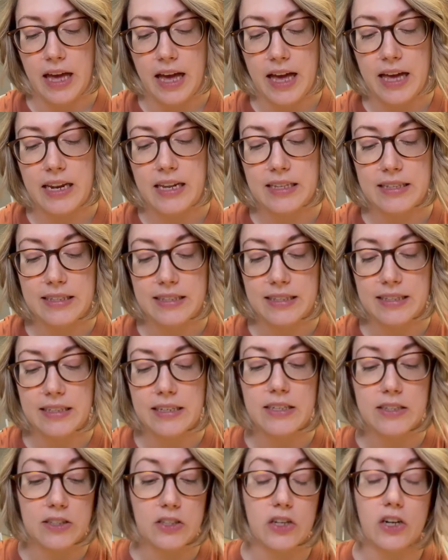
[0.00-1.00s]
And it's a
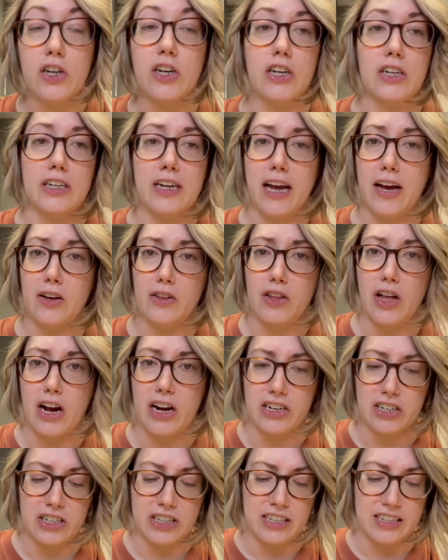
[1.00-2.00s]
concern how
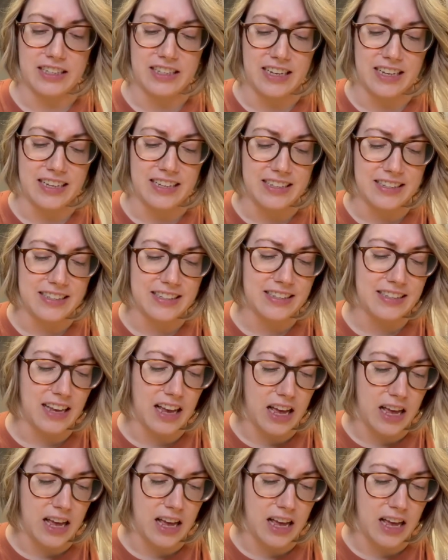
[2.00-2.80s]
large this is.